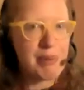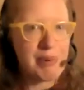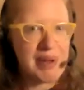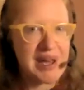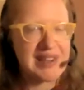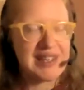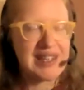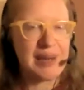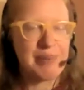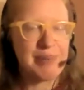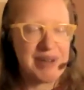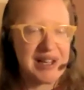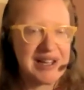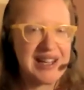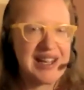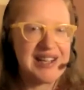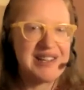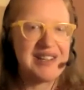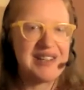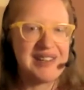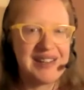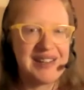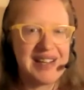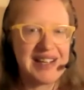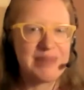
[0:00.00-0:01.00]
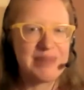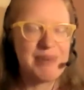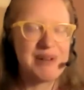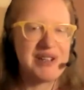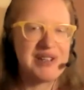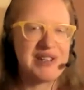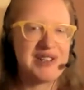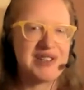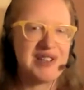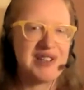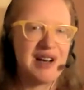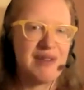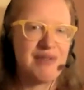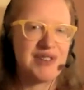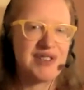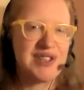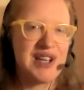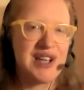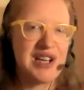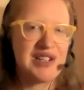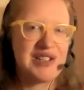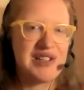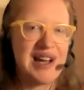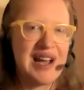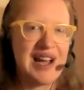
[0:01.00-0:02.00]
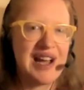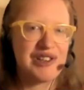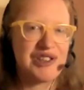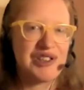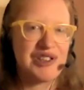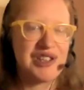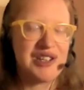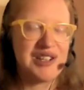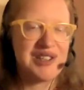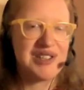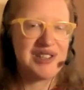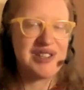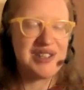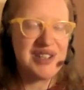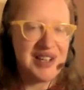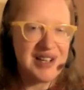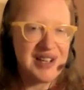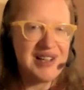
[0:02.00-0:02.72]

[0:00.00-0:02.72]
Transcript: think I'm getting into the next bit of this conversation actually is